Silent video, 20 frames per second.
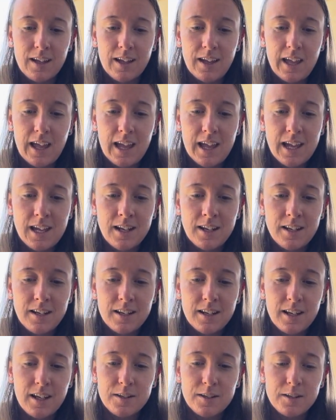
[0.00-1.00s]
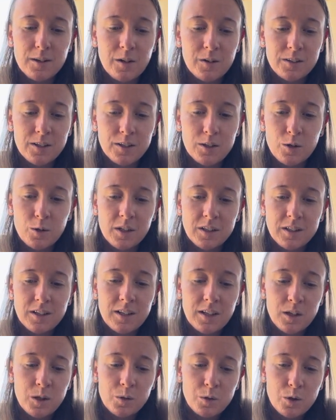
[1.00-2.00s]
And as long as you
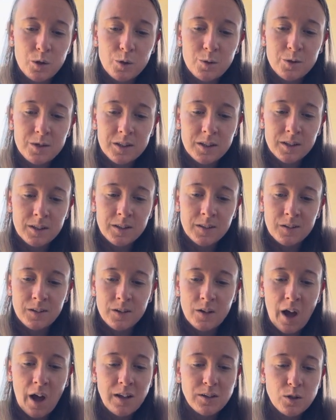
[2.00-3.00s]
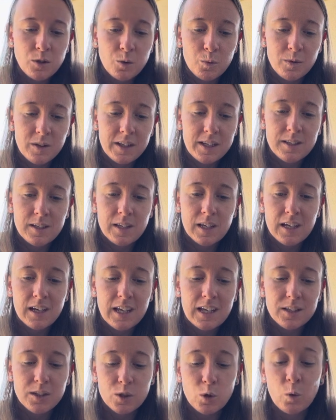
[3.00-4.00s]
continue choosing not to release it,
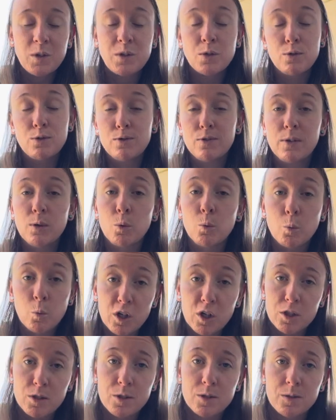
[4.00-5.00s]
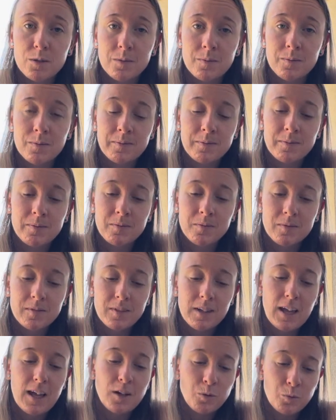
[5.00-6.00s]
it's going to feel worse
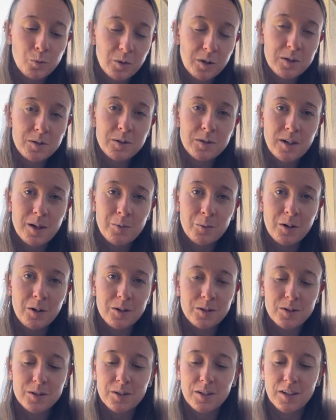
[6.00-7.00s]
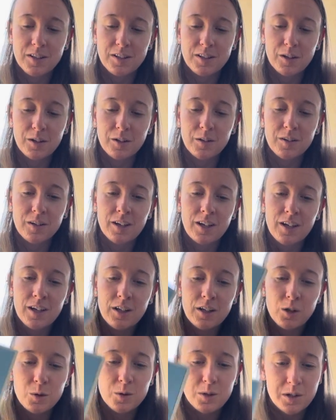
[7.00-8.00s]
and worse and worse until
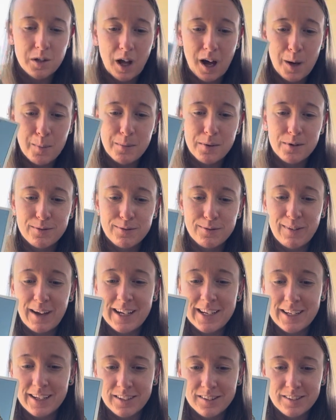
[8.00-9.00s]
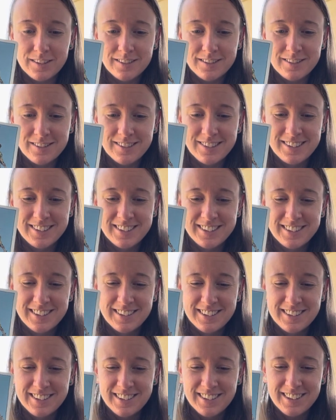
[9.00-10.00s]
you stop fighting.
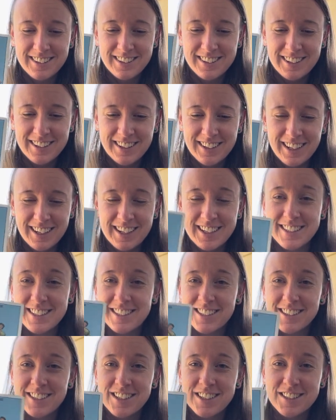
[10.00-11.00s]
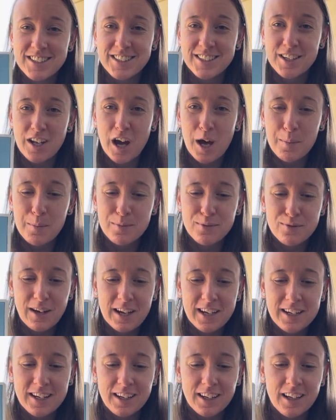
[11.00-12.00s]
until you stop
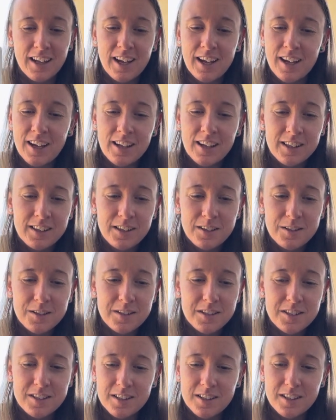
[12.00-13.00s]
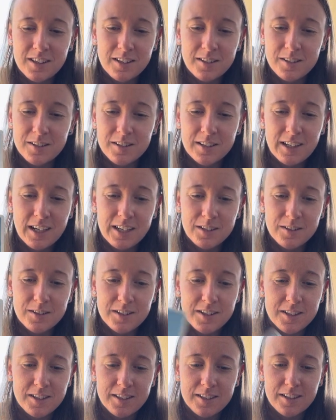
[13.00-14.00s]
fighting. There's there's
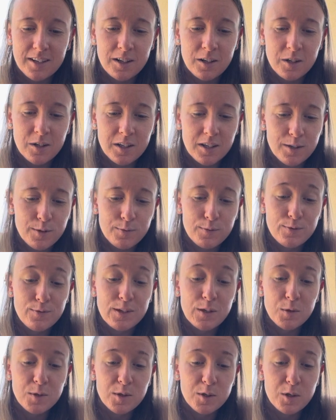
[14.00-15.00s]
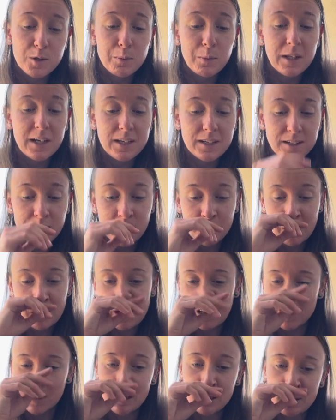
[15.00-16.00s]
layers to this energy. It feels split to
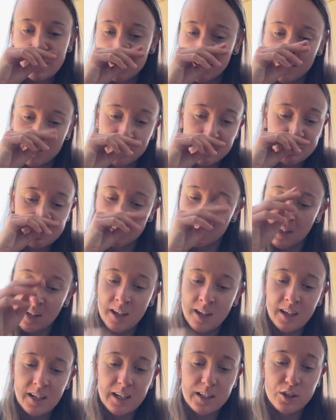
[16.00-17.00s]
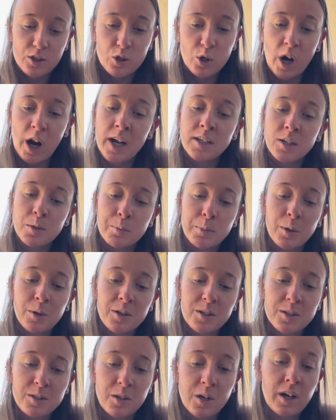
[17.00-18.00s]
me. It's trying to put
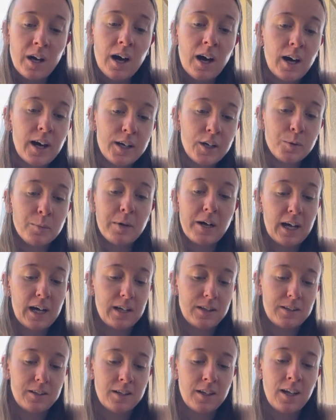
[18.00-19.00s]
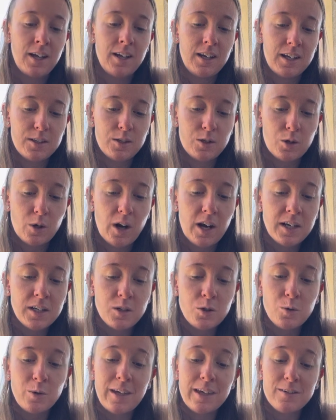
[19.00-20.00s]
us on a higher path. It's trying
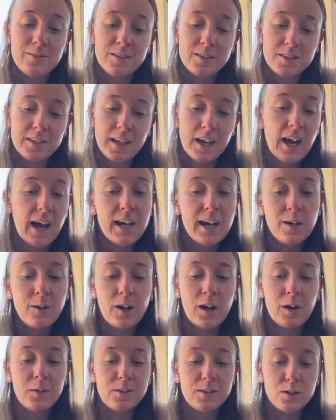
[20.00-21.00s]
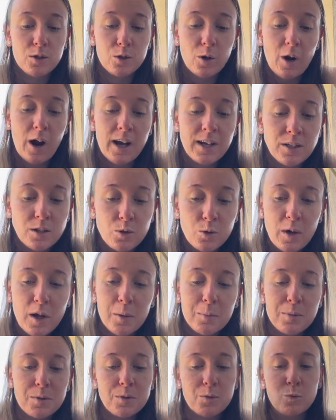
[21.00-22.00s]
to give us the high ground. It's trying to
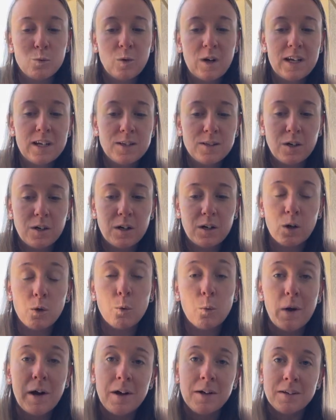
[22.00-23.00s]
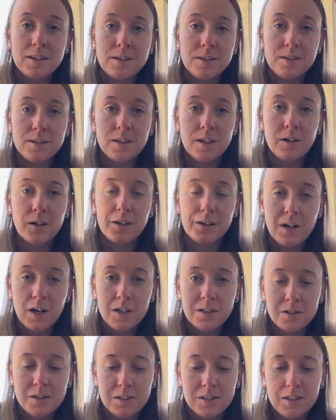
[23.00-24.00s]
help us raise our awareness and our
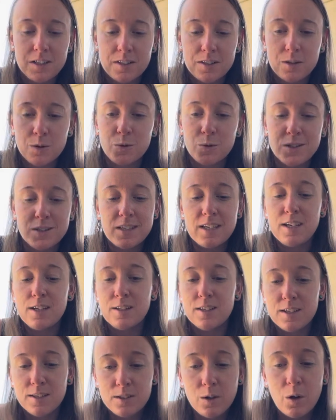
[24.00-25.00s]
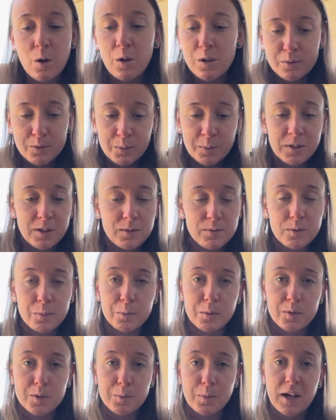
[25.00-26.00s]
consciousness to see this all from a different
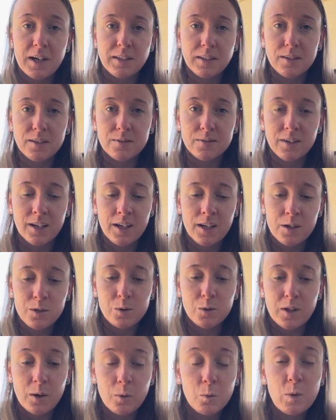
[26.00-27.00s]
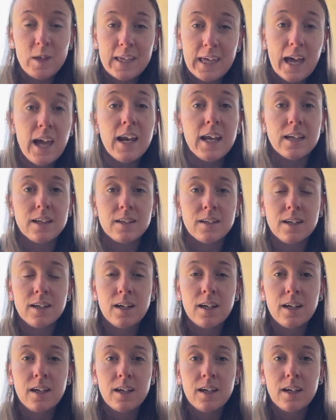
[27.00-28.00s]
perspective so that we get it.
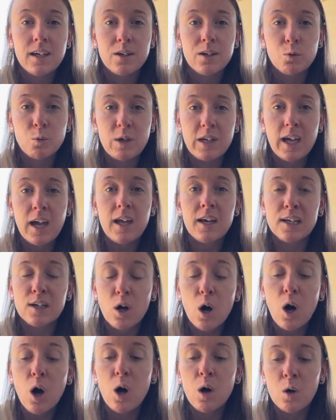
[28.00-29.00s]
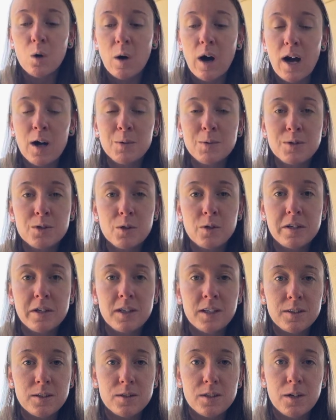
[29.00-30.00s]
We get it. Oh, I was
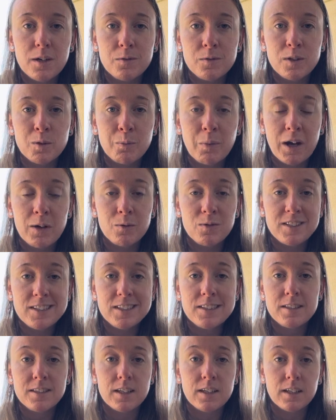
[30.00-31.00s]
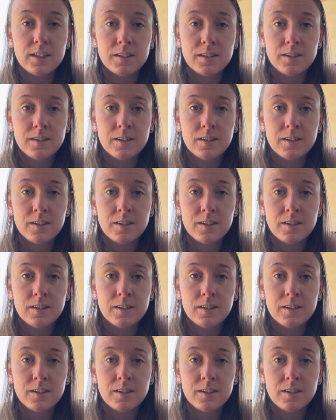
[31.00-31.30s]
creating suffering by resisting.